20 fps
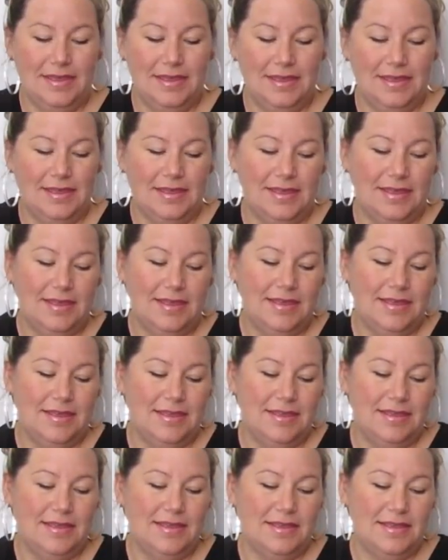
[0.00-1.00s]

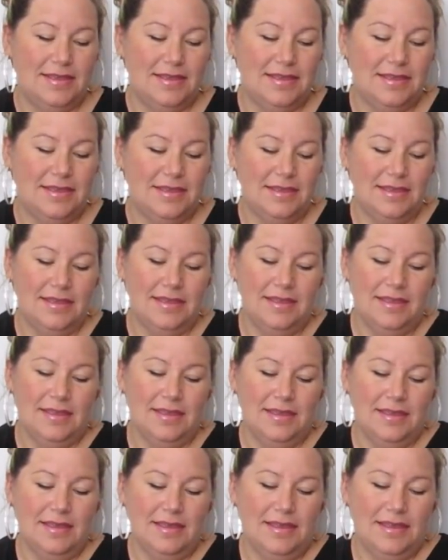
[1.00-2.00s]

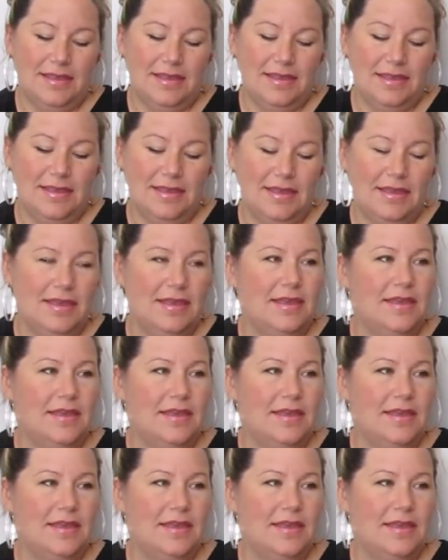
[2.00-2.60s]
The person shown says nothing.